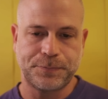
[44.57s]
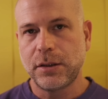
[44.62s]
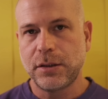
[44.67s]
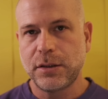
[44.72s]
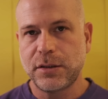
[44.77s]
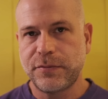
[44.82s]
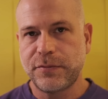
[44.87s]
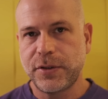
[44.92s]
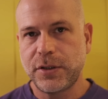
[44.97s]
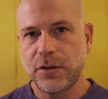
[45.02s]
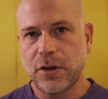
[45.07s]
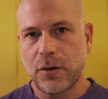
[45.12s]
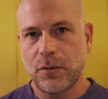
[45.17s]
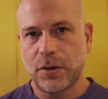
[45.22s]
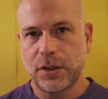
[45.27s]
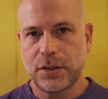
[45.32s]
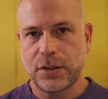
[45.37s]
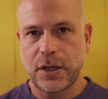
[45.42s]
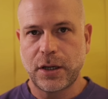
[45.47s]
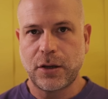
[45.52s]
In this video, I
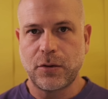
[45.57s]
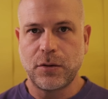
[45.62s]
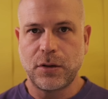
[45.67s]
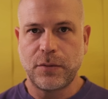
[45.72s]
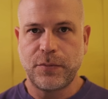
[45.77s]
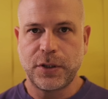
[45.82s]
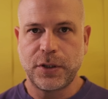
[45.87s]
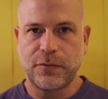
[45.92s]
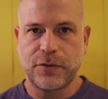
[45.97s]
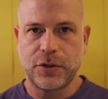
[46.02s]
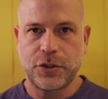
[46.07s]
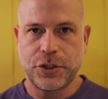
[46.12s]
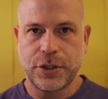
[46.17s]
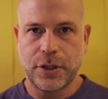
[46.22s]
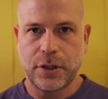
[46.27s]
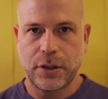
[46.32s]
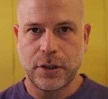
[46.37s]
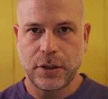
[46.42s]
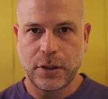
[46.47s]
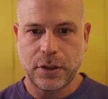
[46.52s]
want to take you on a bit of a
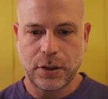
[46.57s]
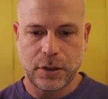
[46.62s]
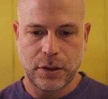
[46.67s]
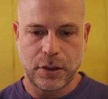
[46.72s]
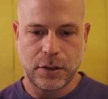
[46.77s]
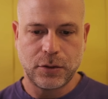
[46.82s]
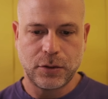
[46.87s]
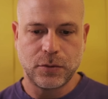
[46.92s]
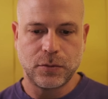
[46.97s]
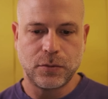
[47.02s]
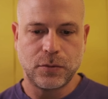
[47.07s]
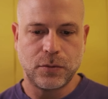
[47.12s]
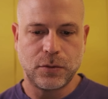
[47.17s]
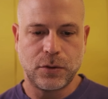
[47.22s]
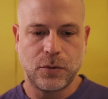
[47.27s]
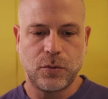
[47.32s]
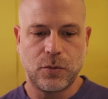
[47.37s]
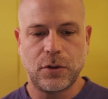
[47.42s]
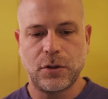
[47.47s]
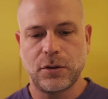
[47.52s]
journey into
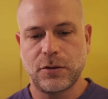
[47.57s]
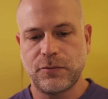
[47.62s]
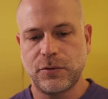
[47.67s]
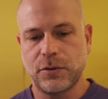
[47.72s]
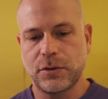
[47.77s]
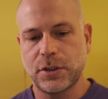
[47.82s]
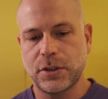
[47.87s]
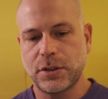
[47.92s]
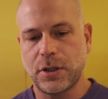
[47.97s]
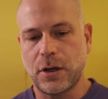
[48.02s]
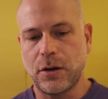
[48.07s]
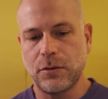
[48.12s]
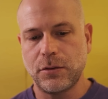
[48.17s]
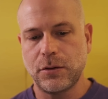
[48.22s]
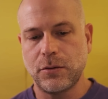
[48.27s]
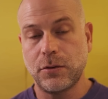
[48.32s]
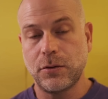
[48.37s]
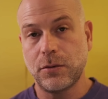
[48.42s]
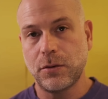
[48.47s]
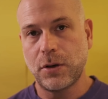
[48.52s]
the world of
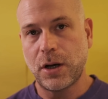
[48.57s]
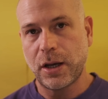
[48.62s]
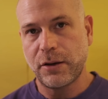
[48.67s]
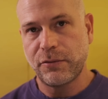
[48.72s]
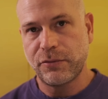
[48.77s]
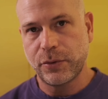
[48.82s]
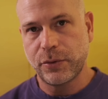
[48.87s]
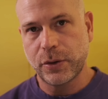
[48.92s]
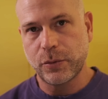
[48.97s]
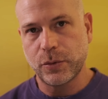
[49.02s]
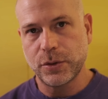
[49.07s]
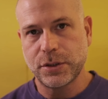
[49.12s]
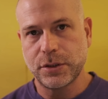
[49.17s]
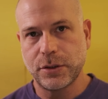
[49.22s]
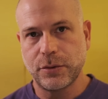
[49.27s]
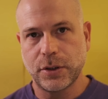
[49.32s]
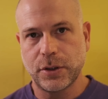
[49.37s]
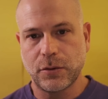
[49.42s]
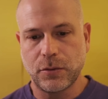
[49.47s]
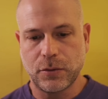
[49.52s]
ultrasound or
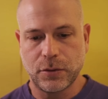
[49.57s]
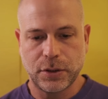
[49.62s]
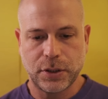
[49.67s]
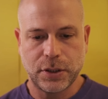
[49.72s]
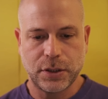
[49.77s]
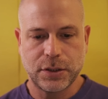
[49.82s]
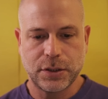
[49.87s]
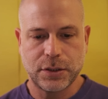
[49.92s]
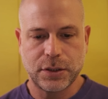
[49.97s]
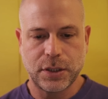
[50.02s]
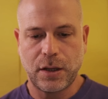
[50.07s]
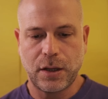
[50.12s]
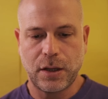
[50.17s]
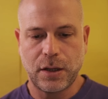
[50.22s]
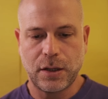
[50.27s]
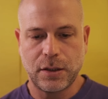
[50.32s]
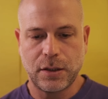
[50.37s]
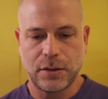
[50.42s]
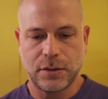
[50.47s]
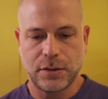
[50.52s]
high-frequency recordings
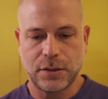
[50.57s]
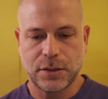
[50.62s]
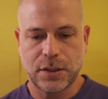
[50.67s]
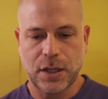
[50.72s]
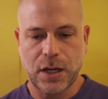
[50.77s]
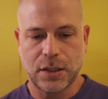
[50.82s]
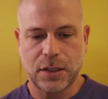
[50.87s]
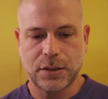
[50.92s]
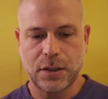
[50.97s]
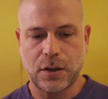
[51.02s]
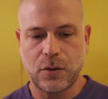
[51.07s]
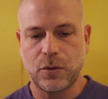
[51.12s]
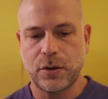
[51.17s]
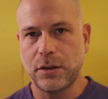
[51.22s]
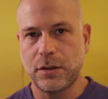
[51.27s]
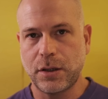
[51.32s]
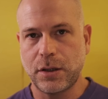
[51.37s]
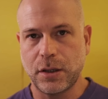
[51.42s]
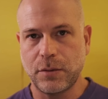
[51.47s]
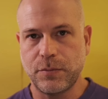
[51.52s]
and discuss how
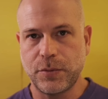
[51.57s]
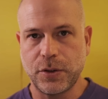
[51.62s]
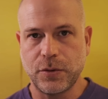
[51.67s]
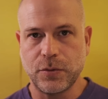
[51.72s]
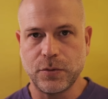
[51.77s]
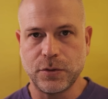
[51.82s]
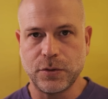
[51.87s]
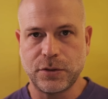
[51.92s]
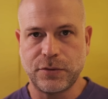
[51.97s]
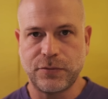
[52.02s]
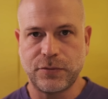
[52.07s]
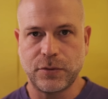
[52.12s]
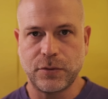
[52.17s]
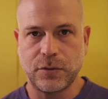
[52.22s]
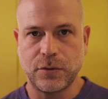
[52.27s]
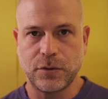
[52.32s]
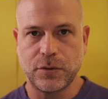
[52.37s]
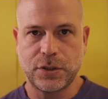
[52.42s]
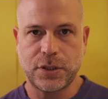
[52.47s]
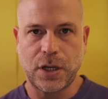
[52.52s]
it can be used
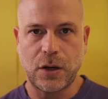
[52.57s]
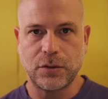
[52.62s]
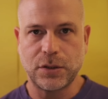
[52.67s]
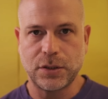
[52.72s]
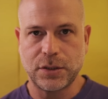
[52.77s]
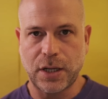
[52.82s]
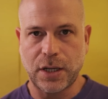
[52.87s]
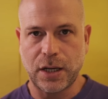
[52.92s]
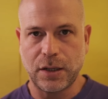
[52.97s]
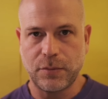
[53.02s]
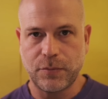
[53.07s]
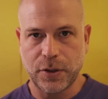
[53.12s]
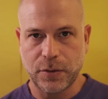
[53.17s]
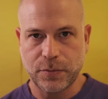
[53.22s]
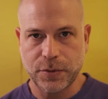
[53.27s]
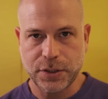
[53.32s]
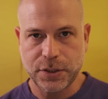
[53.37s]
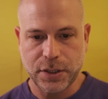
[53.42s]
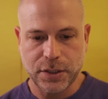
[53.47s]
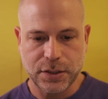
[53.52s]
for sound design
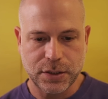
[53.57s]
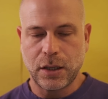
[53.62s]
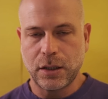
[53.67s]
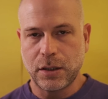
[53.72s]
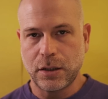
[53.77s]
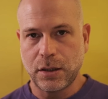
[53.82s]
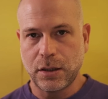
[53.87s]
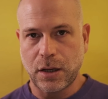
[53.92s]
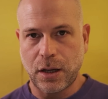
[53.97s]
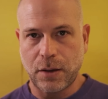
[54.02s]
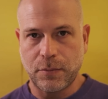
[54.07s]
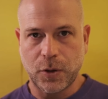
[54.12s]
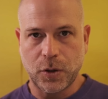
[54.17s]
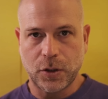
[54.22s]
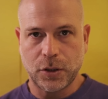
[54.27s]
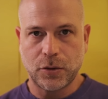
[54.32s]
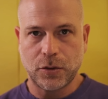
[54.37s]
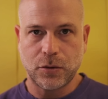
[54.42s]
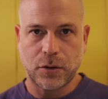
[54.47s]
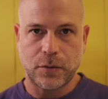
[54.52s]
purposes. And I'm
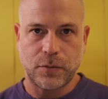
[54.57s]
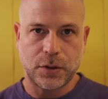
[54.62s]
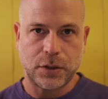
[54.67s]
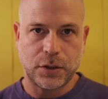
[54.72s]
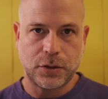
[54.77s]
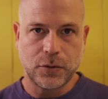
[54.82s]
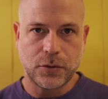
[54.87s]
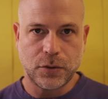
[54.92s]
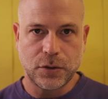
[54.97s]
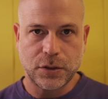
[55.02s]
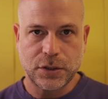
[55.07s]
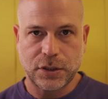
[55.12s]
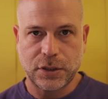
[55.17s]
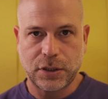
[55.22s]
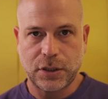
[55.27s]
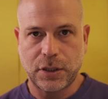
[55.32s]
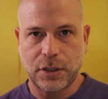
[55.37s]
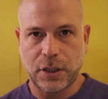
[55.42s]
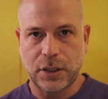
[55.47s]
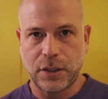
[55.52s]
going to talk about the tools
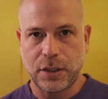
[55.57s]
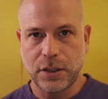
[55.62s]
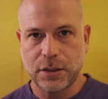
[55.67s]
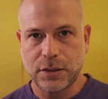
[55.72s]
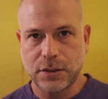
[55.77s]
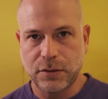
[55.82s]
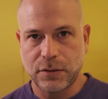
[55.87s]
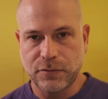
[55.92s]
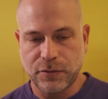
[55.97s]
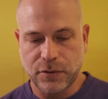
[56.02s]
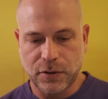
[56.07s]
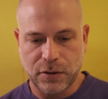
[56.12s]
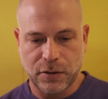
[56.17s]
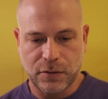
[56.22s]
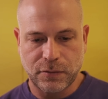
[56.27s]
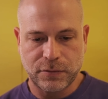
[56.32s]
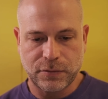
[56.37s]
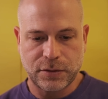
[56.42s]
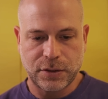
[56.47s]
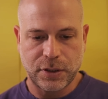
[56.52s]
and the techniques
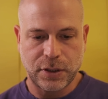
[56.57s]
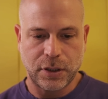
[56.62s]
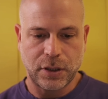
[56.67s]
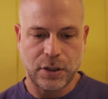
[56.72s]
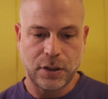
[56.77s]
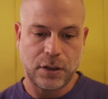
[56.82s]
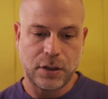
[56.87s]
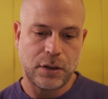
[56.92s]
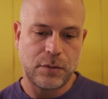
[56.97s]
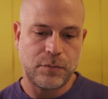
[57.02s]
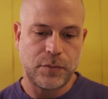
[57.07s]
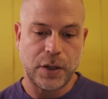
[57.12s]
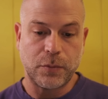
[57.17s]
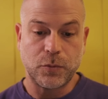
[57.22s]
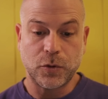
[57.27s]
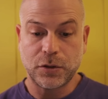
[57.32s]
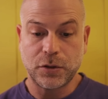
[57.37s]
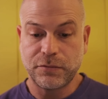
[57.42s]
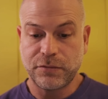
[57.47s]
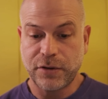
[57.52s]
involved, my
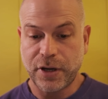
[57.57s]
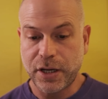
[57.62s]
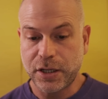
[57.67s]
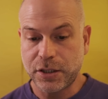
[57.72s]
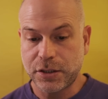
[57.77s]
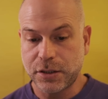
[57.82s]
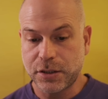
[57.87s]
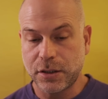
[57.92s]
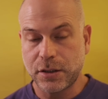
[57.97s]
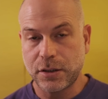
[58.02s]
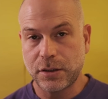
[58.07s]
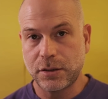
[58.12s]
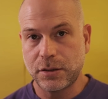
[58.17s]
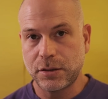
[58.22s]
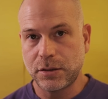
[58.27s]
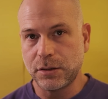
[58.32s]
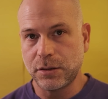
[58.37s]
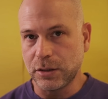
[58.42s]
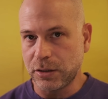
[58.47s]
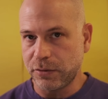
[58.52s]

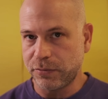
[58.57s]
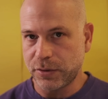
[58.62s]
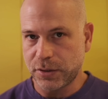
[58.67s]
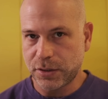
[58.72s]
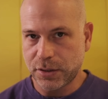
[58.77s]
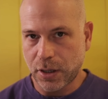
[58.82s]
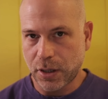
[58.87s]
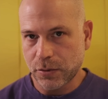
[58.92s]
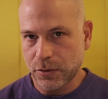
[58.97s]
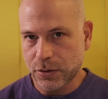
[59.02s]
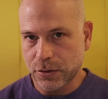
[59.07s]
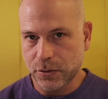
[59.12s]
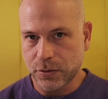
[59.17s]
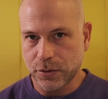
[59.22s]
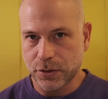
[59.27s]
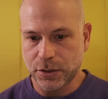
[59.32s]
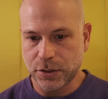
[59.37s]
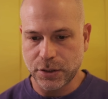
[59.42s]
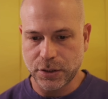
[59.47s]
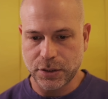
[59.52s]
motivation, different sound
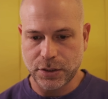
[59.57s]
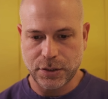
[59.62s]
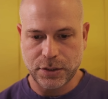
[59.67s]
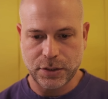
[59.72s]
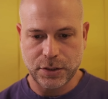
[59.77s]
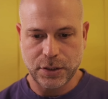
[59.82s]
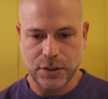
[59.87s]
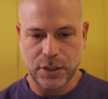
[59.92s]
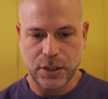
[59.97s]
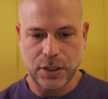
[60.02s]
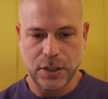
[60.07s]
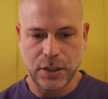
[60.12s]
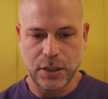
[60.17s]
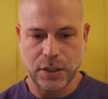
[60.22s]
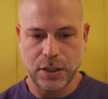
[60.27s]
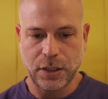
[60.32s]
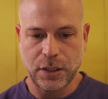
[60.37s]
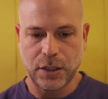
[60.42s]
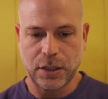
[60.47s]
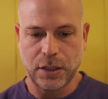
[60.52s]
sources,
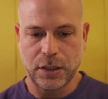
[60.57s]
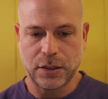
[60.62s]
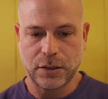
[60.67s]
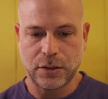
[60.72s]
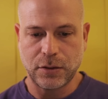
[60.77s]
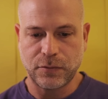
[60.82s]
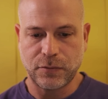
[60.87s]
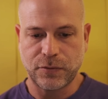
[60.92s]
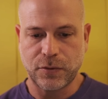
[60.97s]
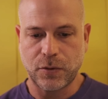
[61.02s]
and of